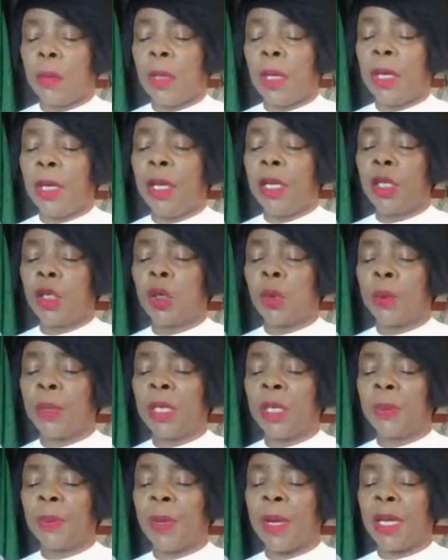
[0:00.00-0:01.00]
It needs to be
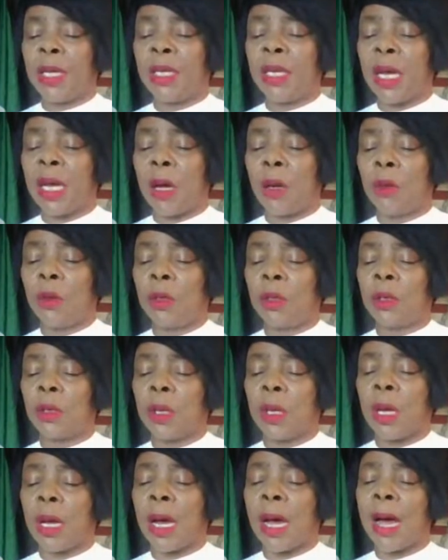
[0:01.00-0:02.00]
spelled out
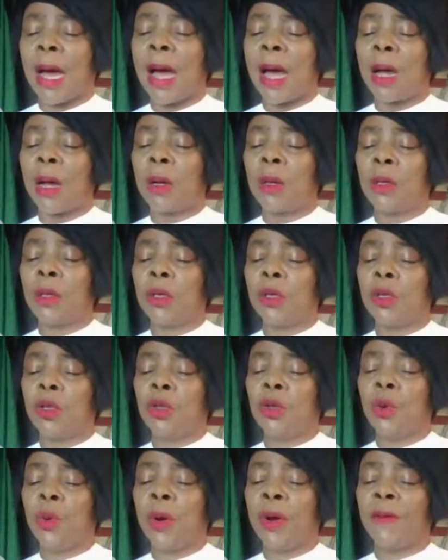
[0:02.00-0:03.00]
how
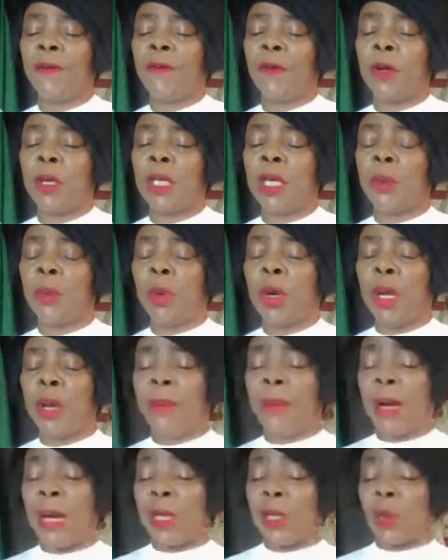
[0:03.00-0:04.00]
you will refund the money
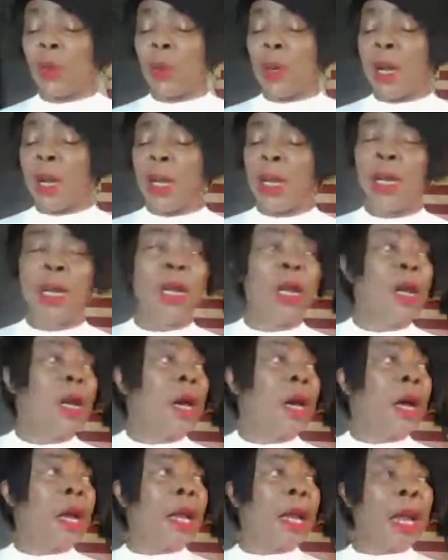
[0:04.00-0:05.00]
back to her,
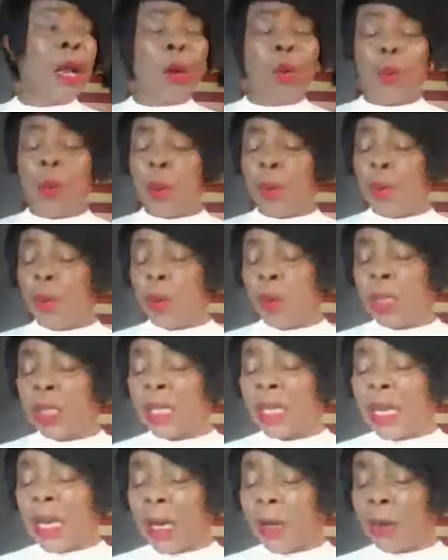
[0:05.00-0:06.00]
and that will be
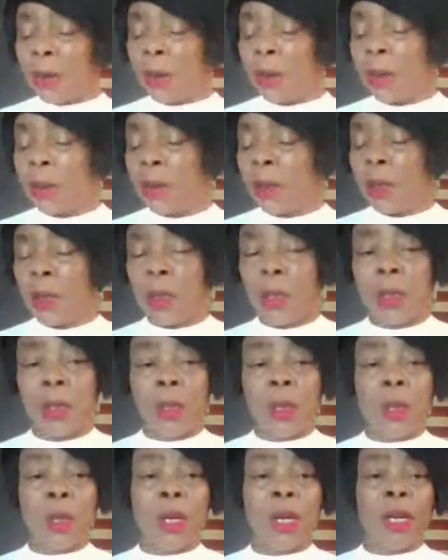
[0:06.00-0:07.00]
put down.
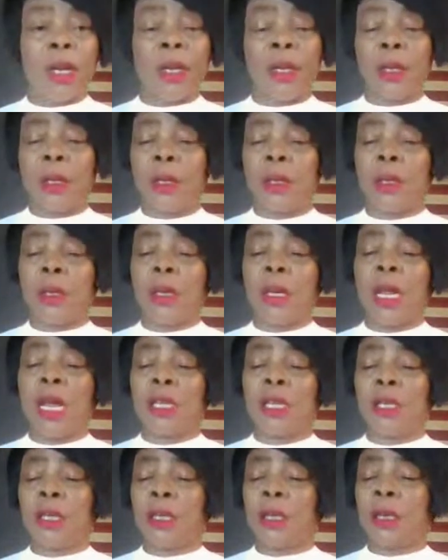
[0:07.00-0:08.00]
Then
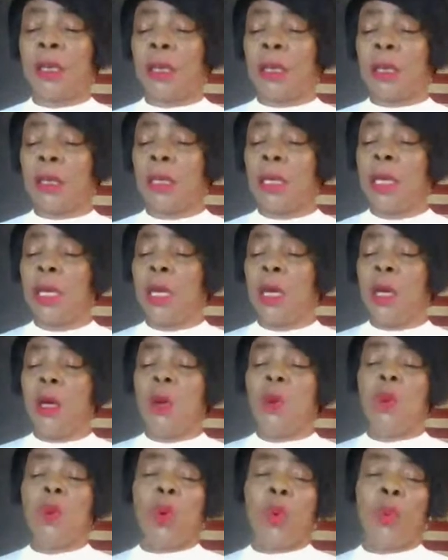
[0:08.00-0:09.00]
that is
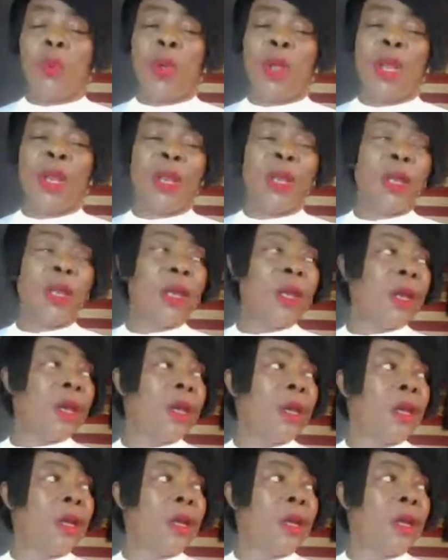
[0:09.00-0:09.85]
will be